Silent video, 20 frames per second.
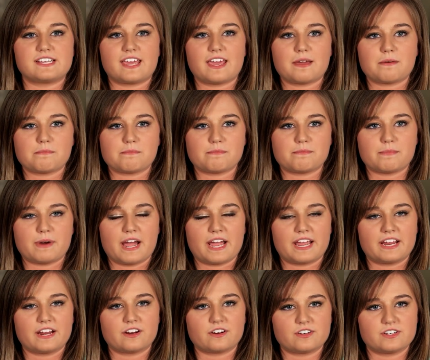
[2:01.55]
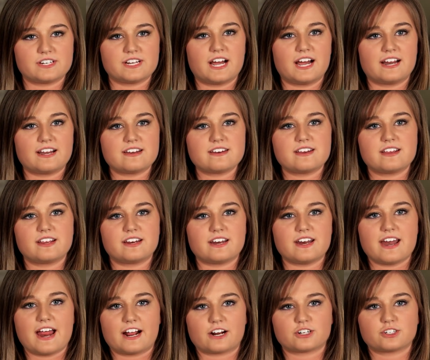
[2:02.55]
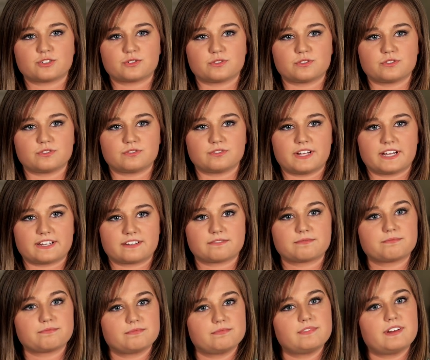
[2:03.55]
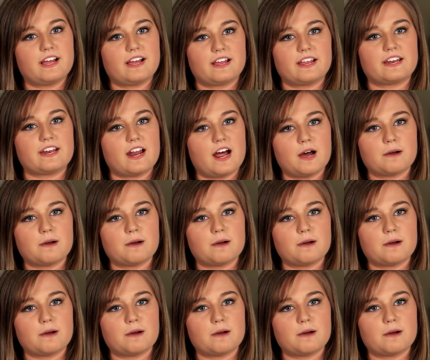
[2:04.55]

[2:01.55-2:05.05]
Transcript: to get my hair done in an actual, like, an